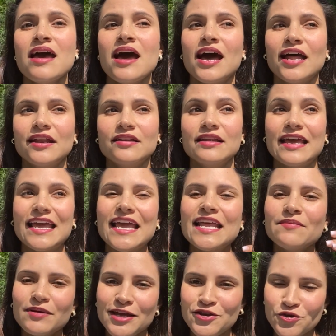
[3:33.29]
And in
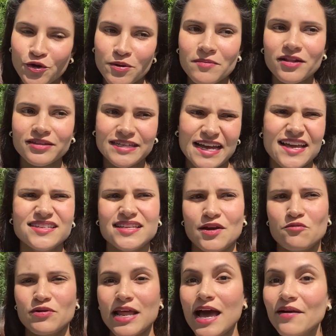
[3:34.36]
my normal days, I
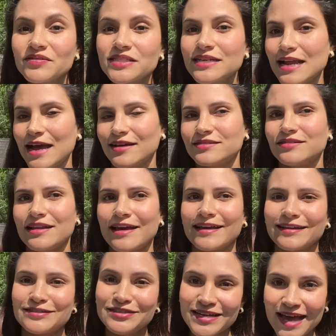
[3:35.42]
would have snacks like
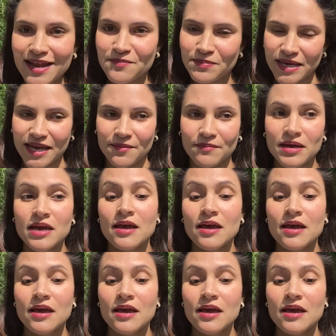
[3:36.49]
at 10 p.m.